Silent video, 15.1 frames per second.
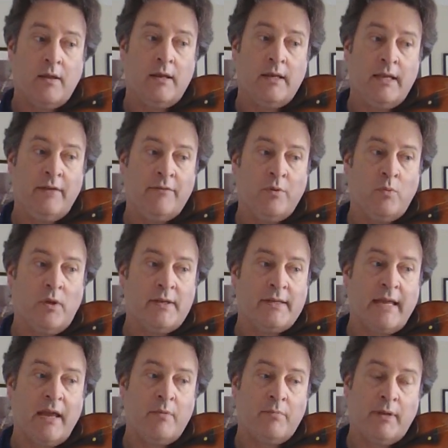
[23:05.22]
leave the 1
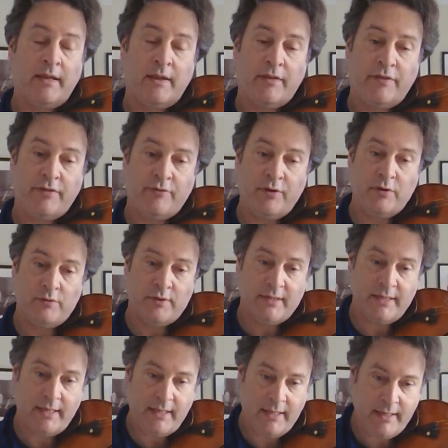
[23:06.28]
down, play 3 on the
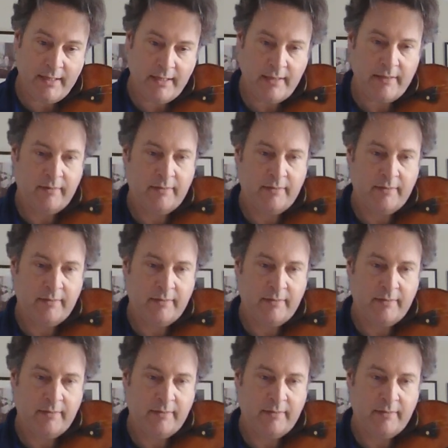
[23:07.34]
D,